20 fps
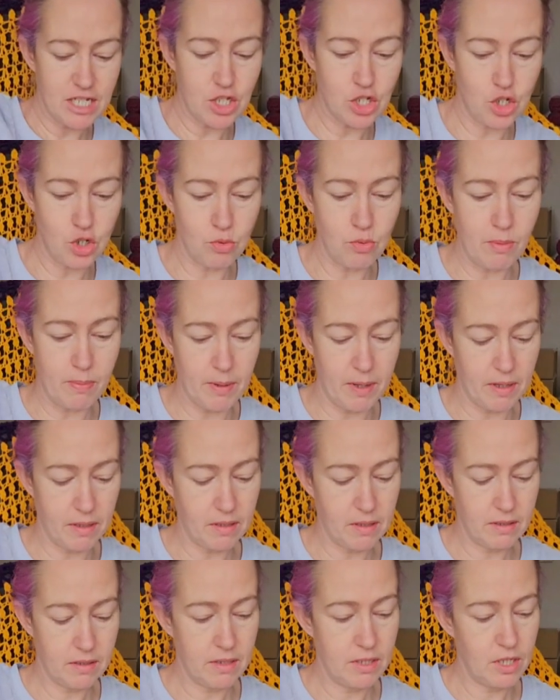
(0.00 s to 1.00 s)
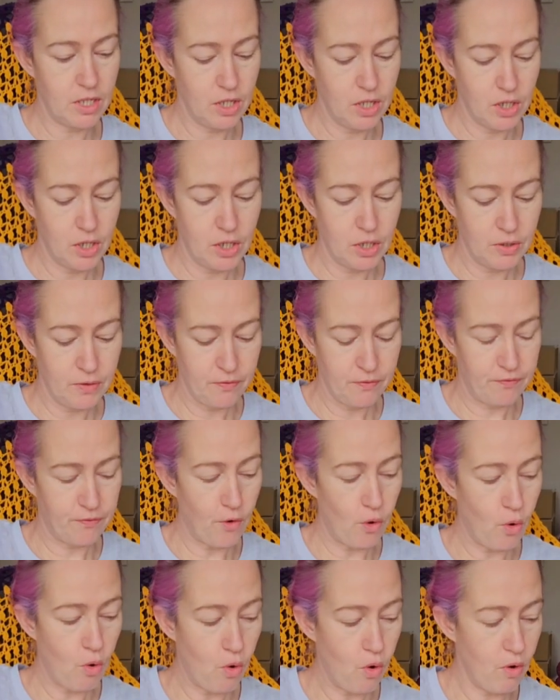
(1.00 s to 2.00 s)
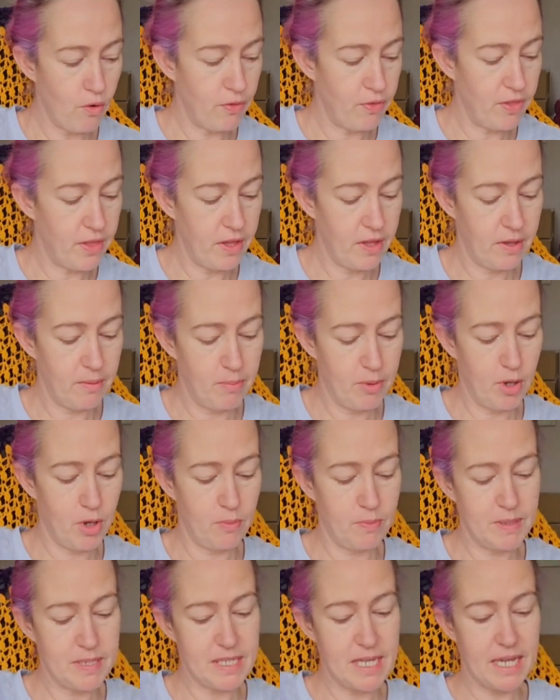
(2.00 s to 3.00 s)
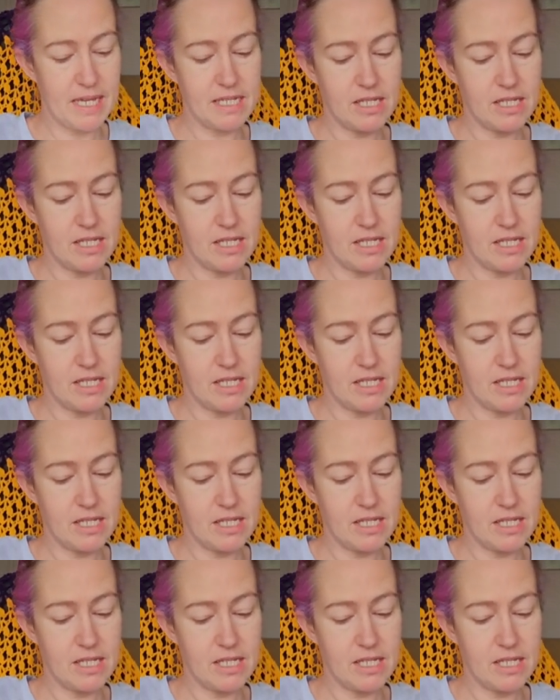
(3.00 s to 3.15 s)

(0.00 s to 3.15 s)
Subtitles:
doable for the purposes